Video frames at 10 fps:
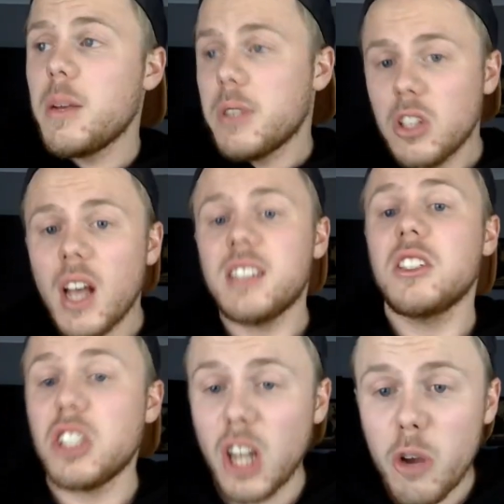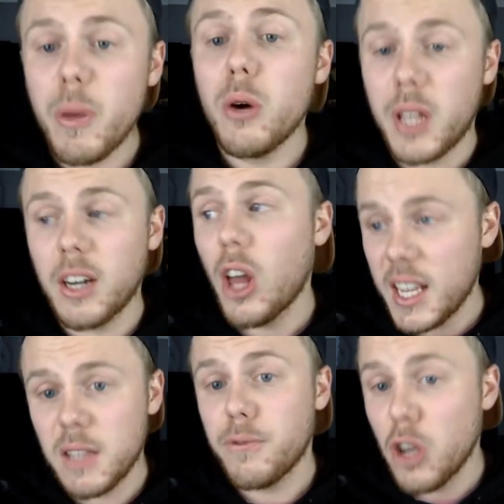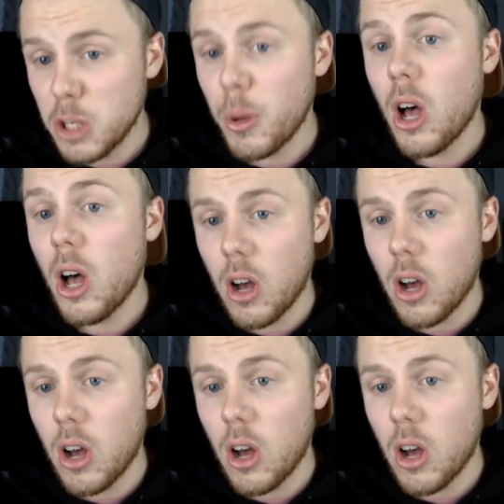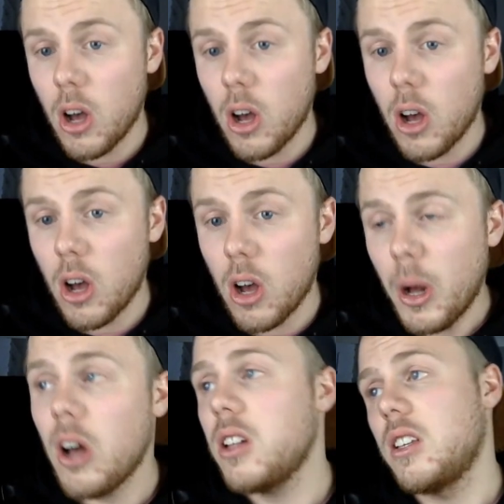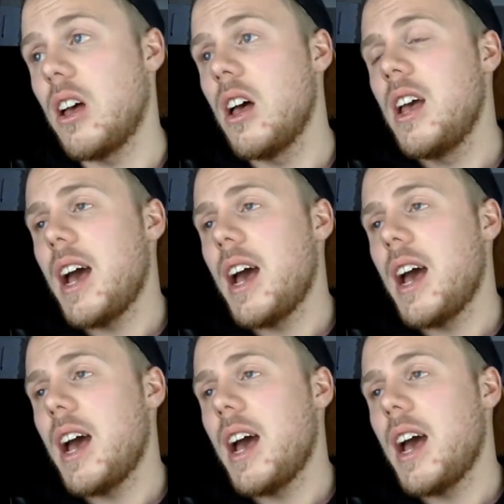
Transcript: was nice and slow building like the first part of a two-parter.